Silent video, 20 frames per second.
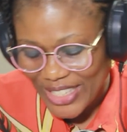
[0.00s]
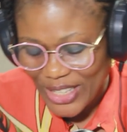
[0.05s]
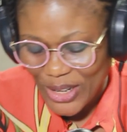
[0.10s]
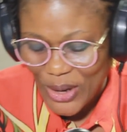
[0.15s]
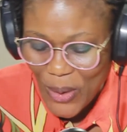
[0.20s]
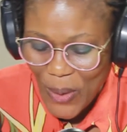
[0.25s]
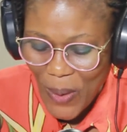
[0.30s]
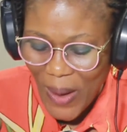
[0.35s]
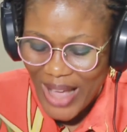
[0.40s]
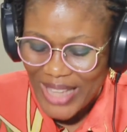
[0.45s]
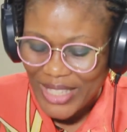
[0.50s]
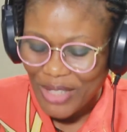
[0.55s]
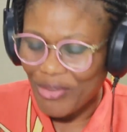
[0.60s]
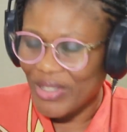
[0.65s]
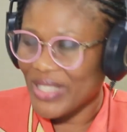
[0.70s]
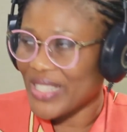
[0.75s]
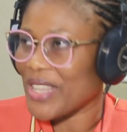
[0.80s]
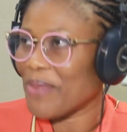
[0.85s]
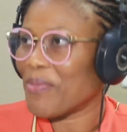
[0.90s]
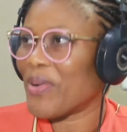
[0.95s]
As low as
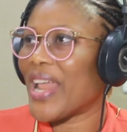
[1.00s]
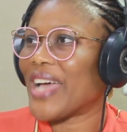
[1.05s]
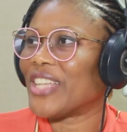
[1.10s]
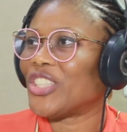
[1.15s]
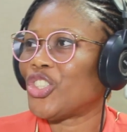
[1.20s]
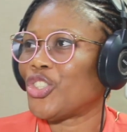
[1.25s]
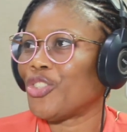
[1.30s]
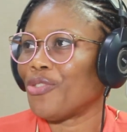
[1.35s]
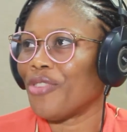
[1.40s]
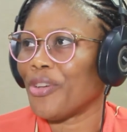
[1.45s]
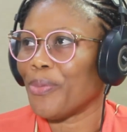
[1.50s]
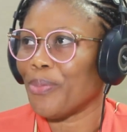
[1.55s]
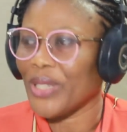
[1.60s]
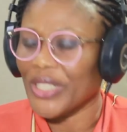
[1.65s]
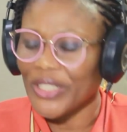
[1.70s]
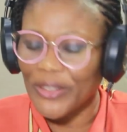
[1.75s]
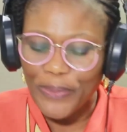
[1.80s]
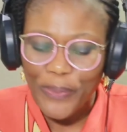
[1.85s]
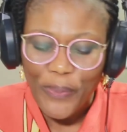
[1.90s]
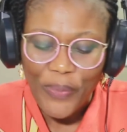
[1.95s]
reasonable achievable.